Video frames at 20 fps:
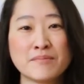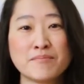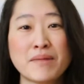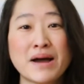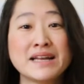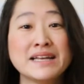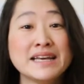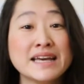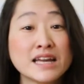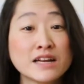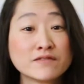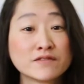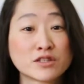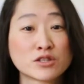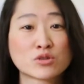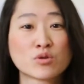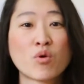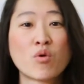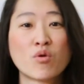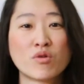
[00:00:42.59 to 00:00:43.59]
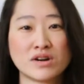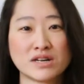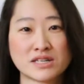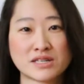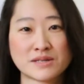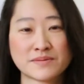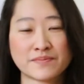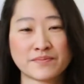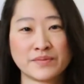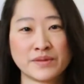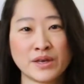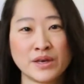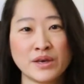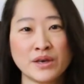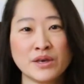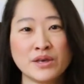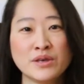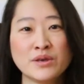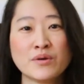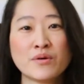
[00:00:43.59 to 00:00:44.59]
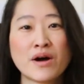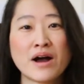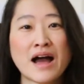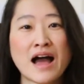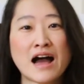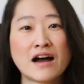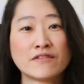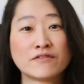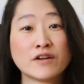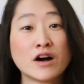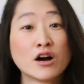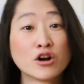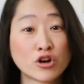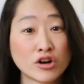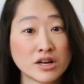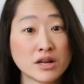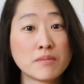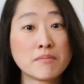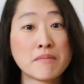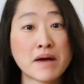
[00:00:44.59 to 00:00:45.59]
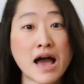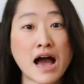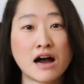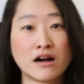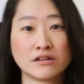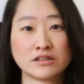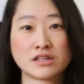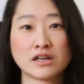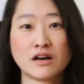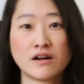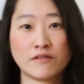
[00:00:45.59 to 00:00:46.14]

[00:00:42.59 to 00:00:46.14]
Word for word: By the end of this course, you will have a good amount